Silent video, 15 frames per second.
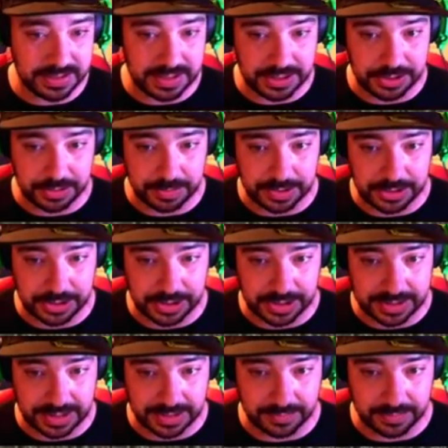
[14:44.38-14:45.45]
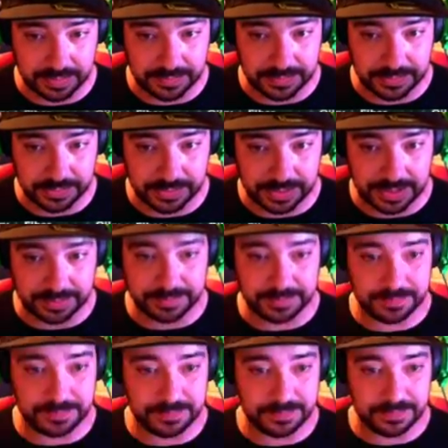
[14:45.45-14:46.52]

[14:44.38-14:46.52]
Let's ditch a bit of shit out of our infantry.